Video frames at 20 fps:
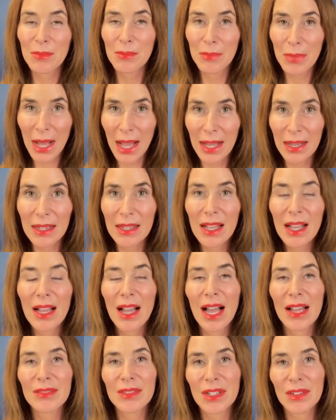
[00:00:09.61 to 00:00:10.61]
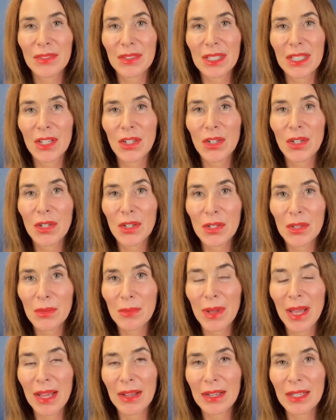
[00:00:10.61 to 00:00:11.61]
But I've definitely heard
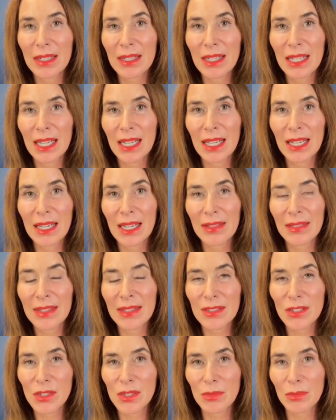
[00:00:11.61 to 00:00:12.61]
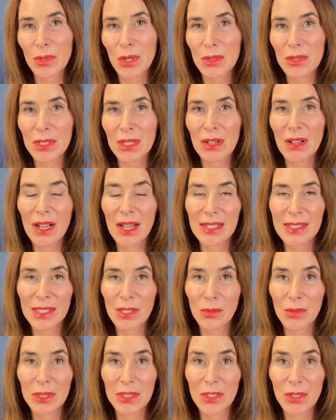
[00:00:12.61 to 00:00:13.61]
about it, and I think there's some pros and cons
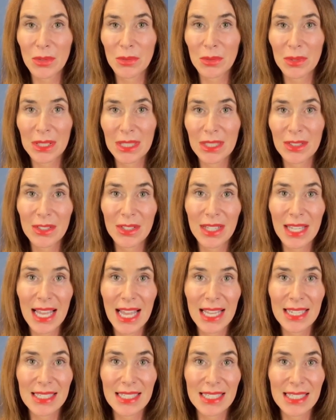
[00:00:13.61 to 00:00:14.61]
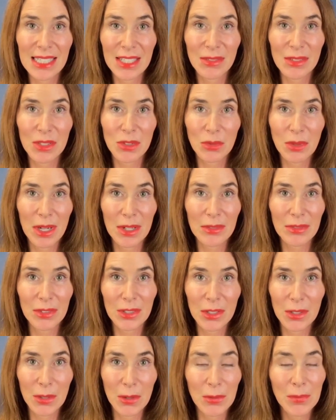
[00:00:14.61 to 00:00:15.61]
that we should really look at to see if it's right for
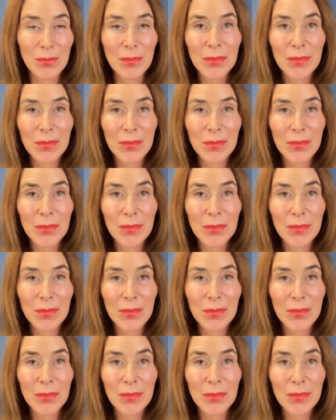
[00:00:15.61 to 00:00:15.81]
you.